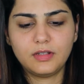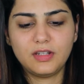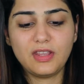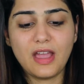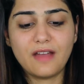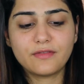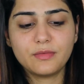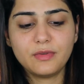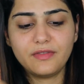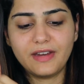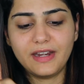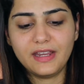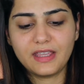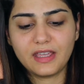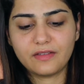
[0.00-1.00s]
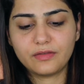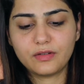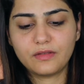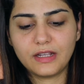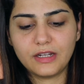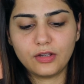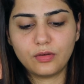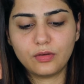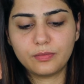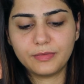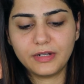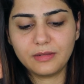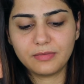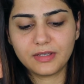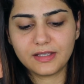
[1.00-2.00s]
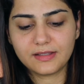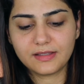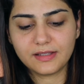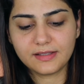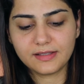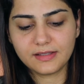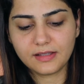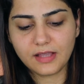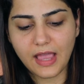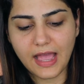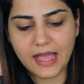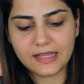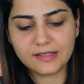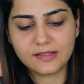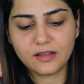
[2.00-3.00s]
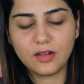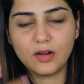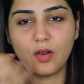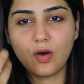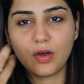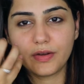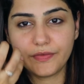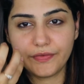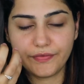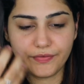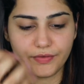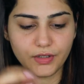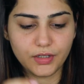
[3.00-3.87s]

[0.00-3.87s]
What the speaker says: You have to be very careful while you're opening because this has a lot of